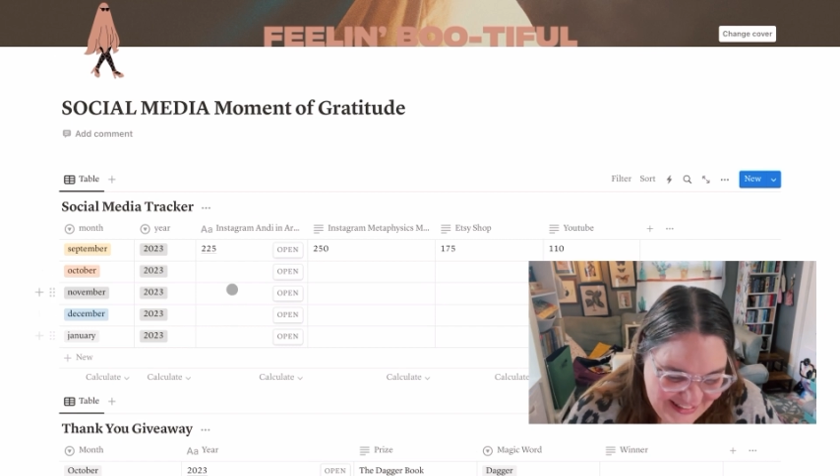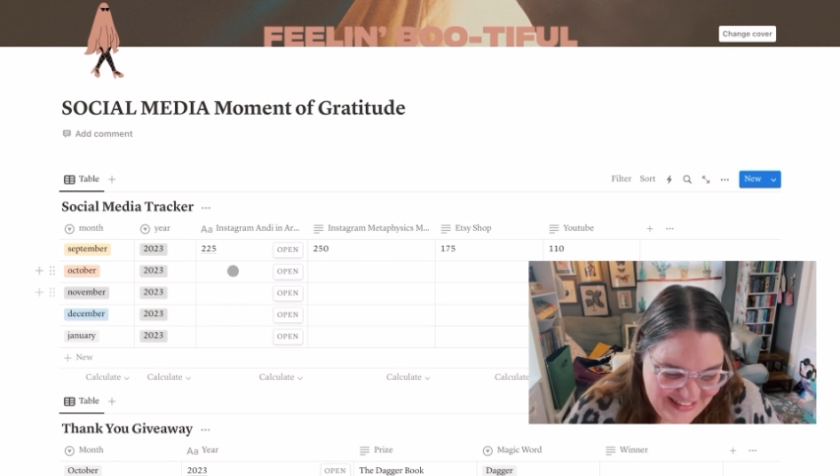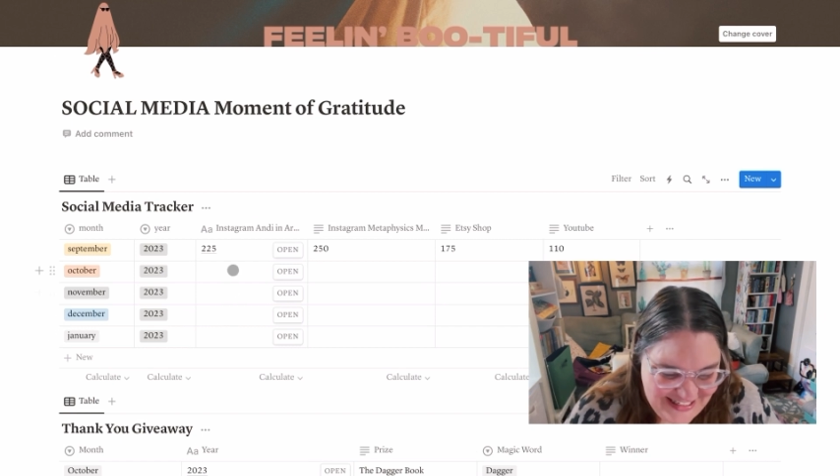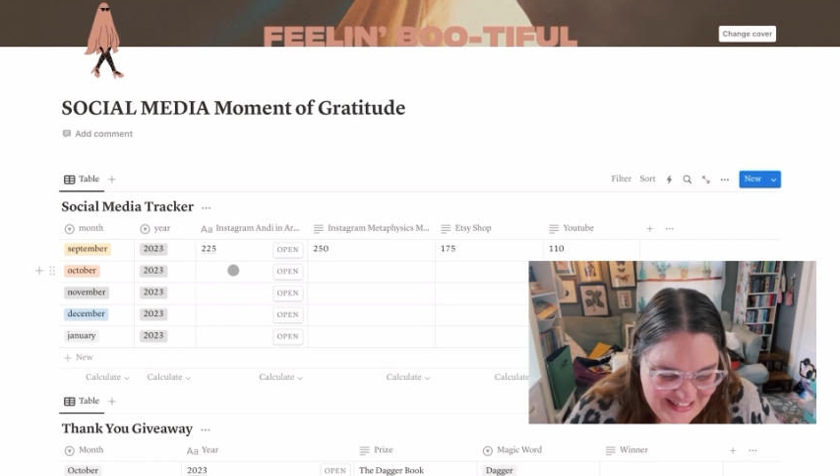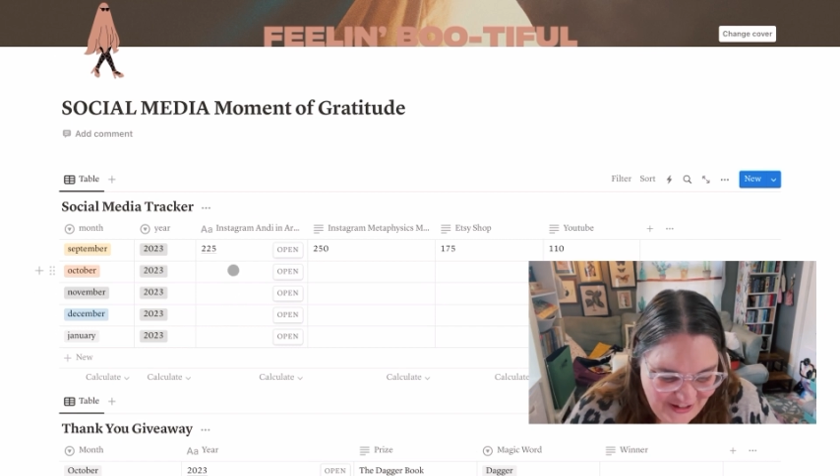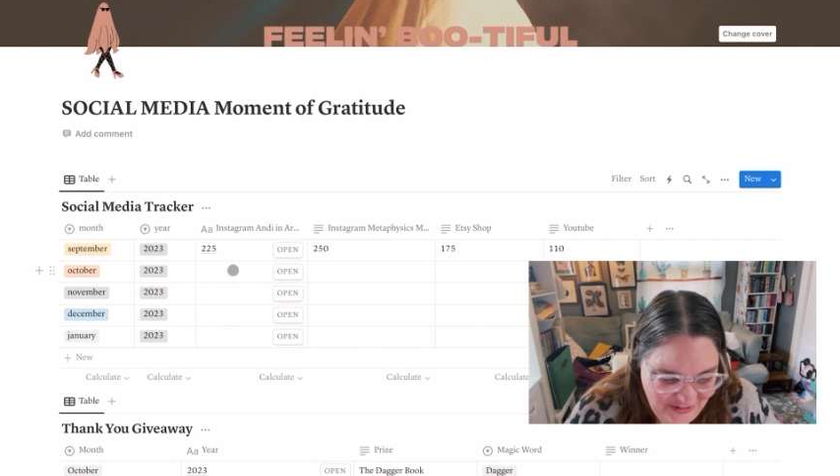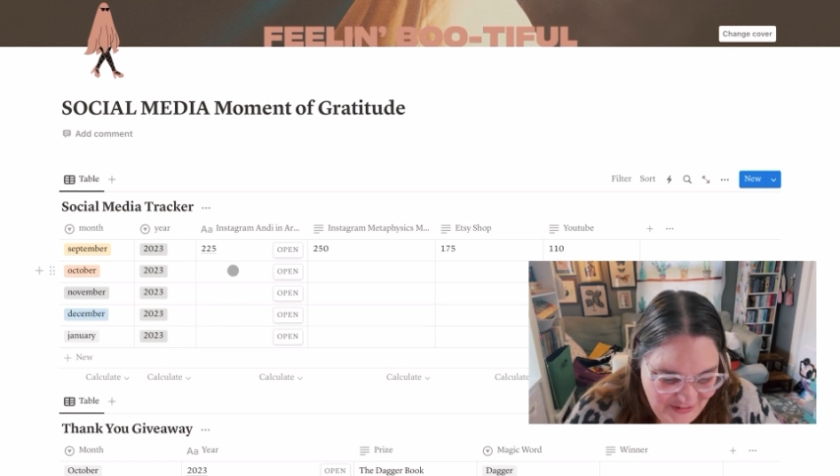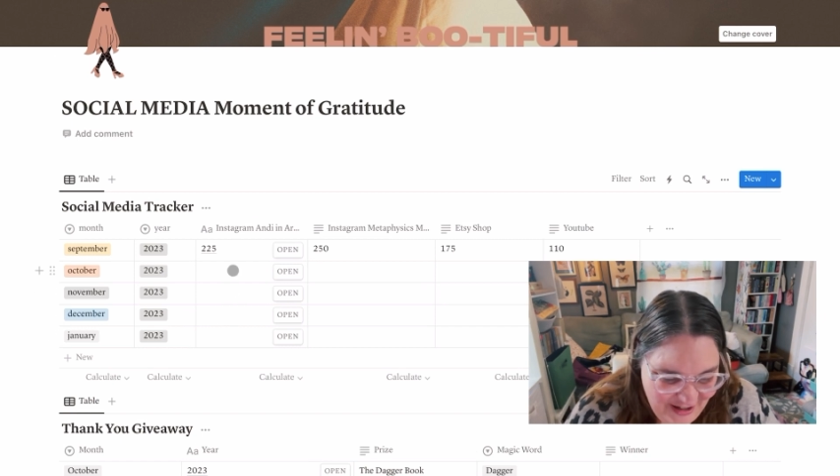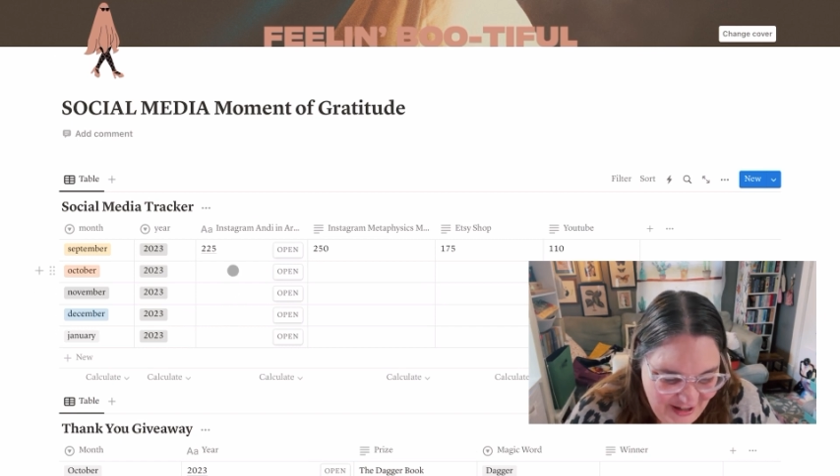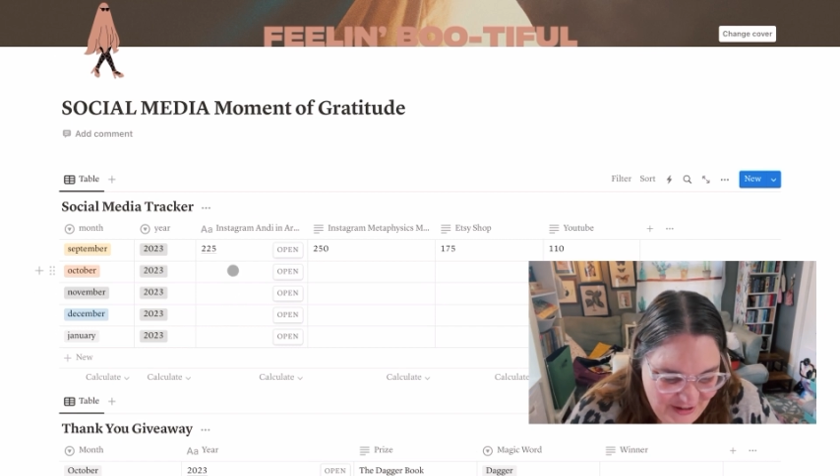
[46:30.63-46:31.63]

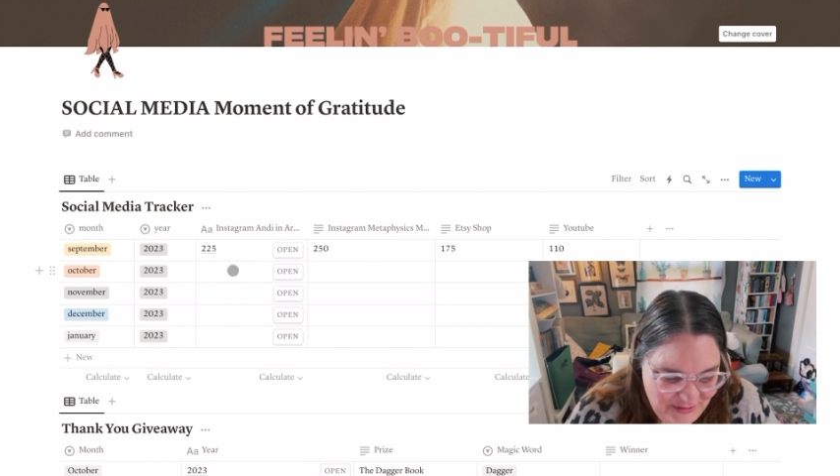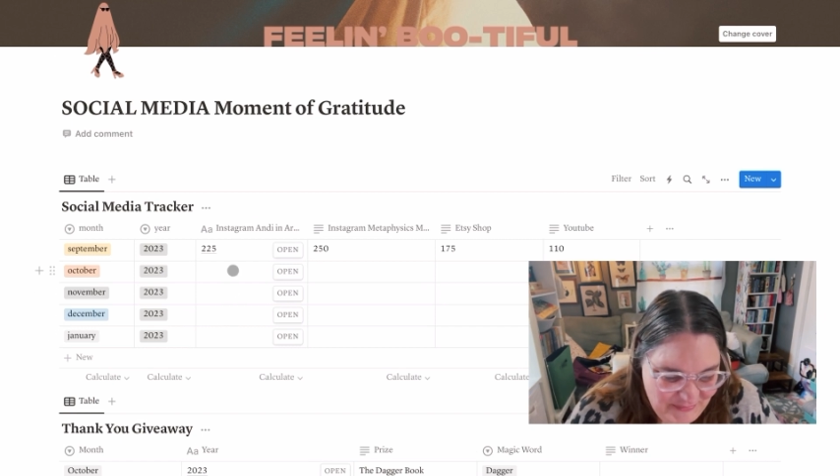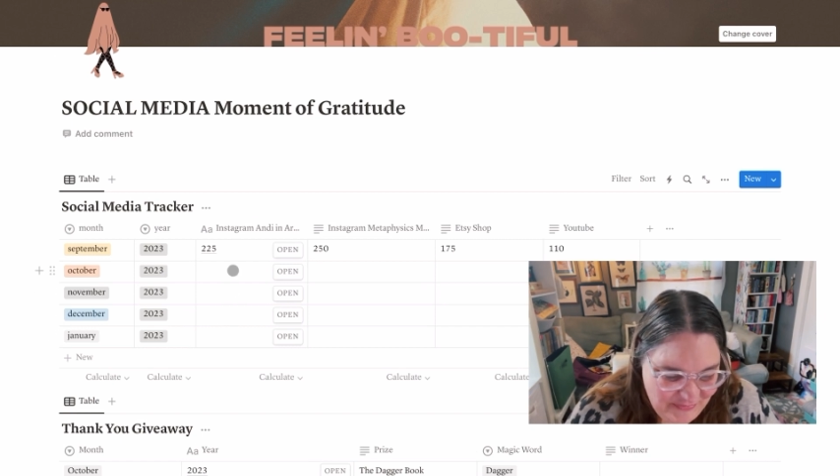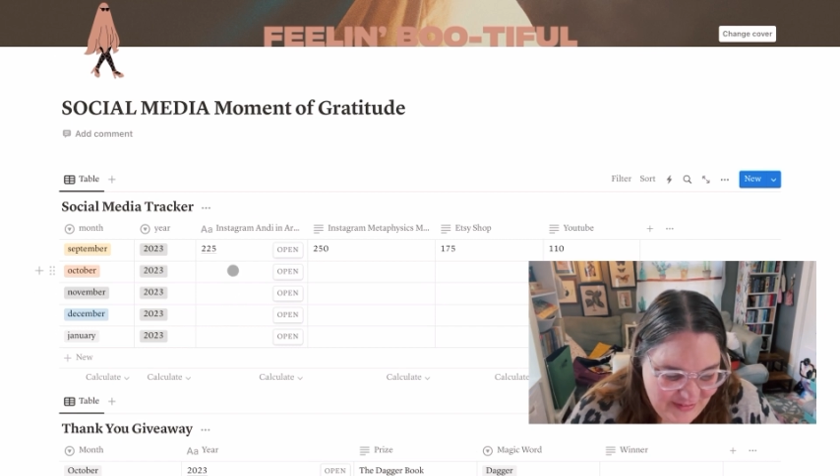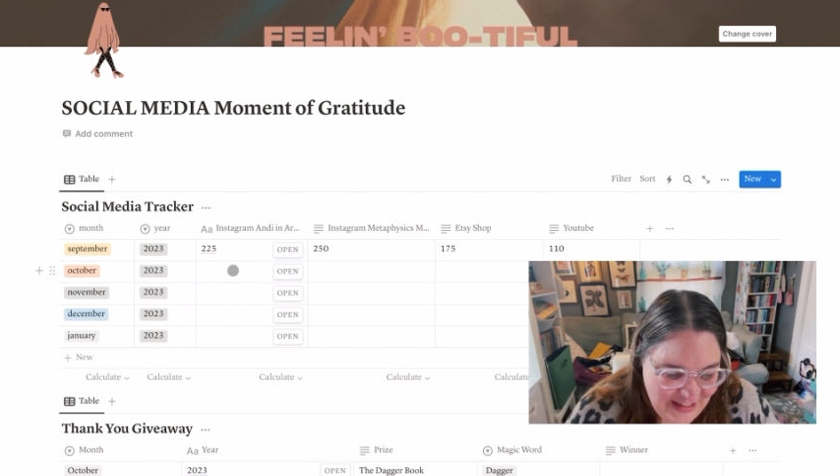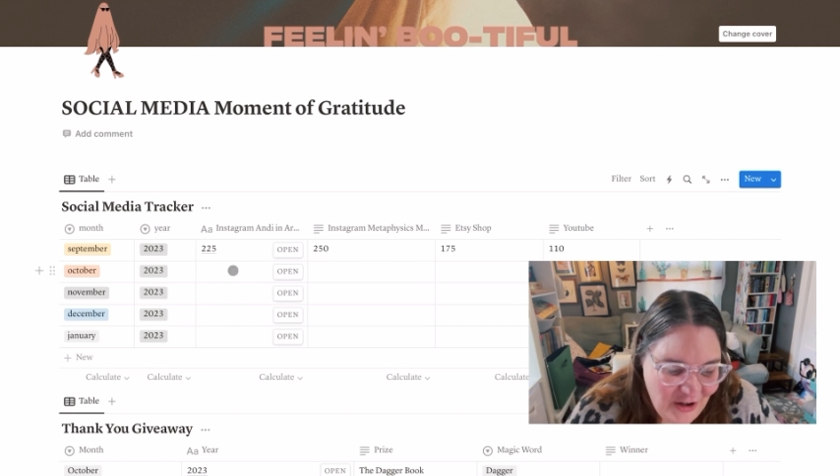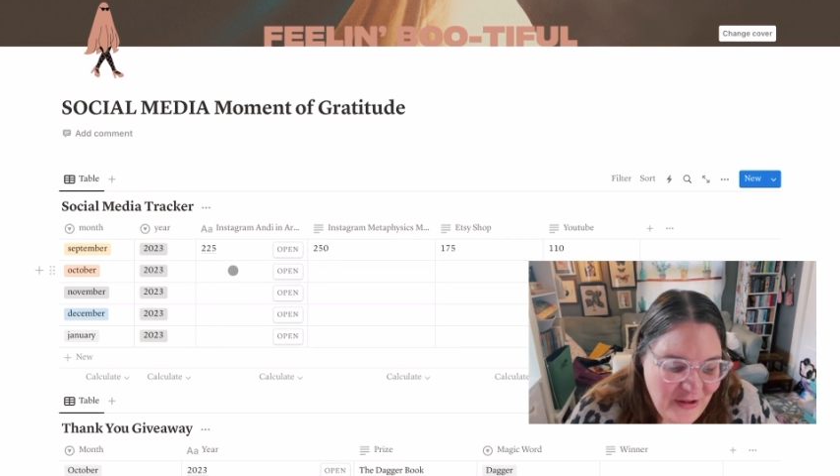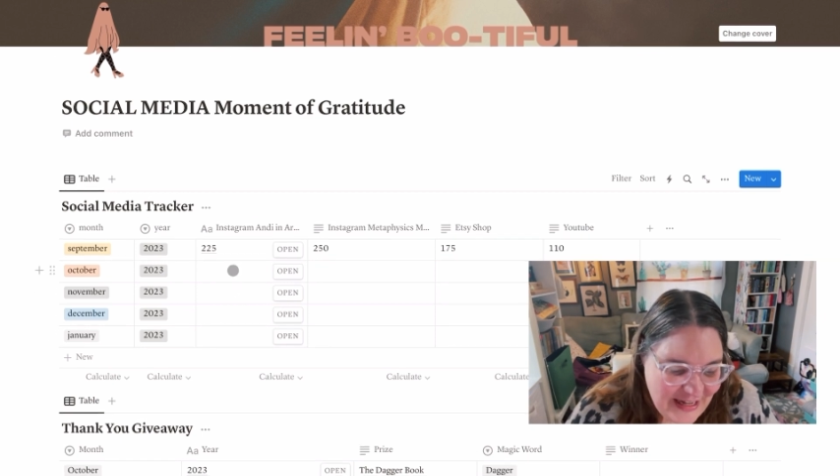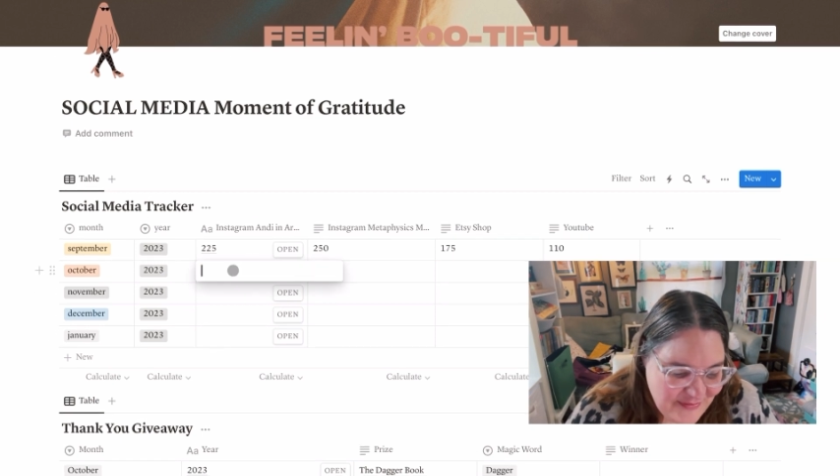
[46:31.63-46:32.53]
So, okay,